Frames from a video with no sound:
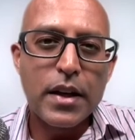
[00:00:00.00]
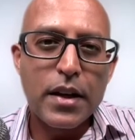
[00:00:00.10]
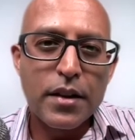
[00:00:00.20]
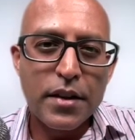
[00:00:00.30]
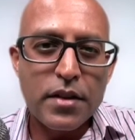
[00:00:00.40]

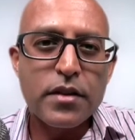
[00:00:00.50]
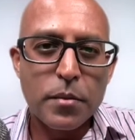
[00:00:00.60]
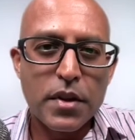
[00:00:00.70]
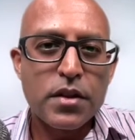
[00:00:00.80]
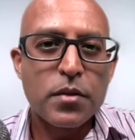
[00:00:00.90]
In this
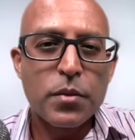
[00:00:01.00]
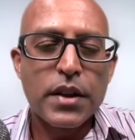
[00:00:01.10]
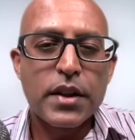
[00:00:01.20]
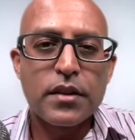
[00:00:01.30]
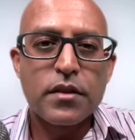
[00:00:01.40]
image, we
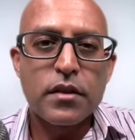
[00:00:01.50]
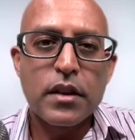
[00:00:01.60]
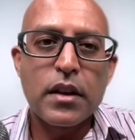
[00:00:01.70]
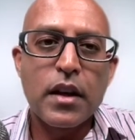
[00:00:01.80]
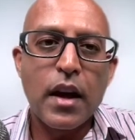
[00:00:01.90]
can
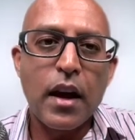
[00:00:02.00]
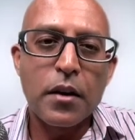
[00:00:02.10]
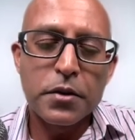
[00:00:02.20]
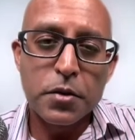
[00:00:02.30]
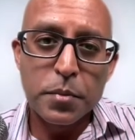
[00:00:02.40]
see
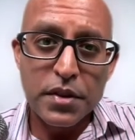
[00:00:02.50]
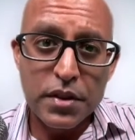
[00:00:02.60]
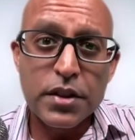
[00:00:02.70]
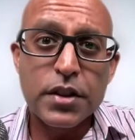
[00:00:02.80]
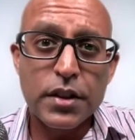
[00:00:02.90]
how to
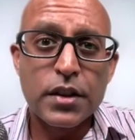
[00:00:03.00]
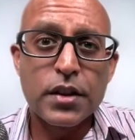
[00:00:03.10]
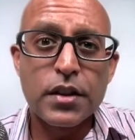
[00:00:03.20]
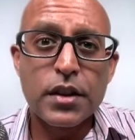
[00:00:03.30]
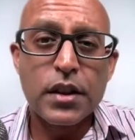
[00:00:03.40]

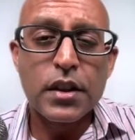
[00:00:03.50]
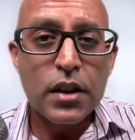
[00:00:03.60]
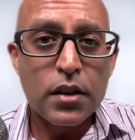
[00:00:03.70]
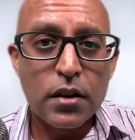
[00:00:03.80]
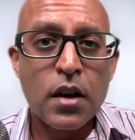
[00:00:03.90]
position the
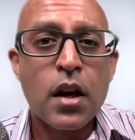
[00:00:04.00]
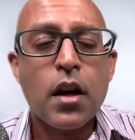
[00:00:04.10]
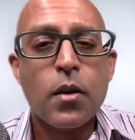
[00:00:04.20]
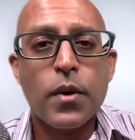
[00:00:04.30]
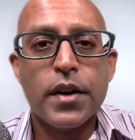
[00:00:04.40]
needle
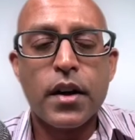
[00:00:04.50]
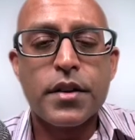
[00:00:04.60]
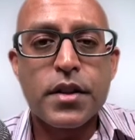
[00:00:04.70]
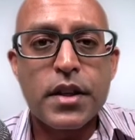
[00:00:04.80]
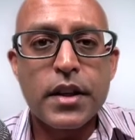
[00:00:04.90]
when
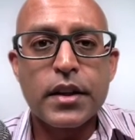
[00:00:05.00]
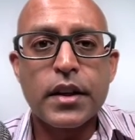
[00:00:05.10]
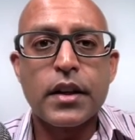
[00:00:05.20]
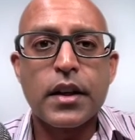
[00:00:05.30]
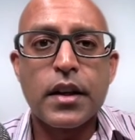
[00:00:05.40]

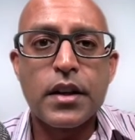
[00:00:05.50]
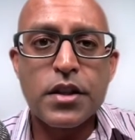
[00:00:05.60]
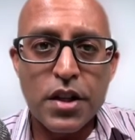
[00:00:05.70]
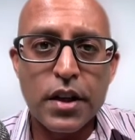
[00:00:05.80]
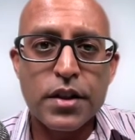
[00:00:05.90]
undertaking an
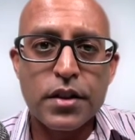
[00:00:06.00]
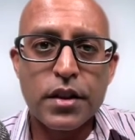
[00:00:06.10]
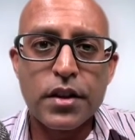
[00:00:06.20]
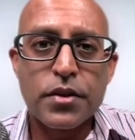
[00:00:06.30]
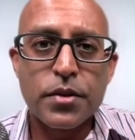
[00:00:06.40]
injection
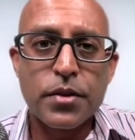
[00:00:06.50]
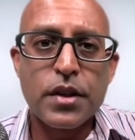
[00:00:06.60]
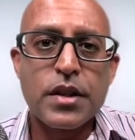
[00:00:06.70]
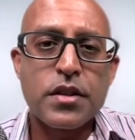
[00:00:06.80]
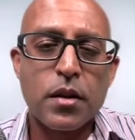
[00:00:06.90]
into
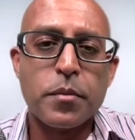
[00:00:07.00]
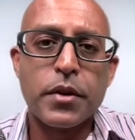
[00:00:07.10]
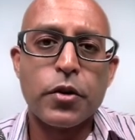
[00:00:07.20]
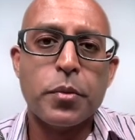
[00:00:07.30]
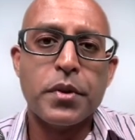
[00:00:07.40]
the
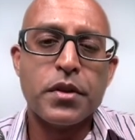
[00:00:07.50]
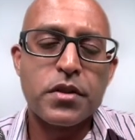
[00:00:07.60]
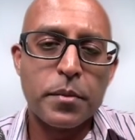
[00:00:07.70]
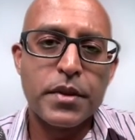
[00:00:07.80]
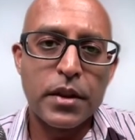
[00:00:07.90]
subacromial
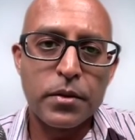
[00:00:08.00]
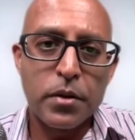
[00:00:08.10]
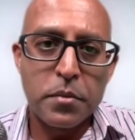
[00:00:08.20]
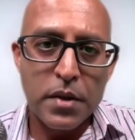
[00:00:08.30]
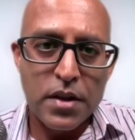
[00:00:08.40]

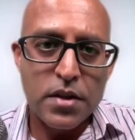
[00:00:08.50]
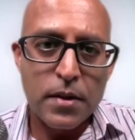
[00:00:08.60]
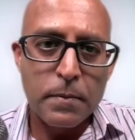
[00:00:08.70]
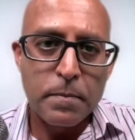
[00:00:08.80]
subdeltoid bursa.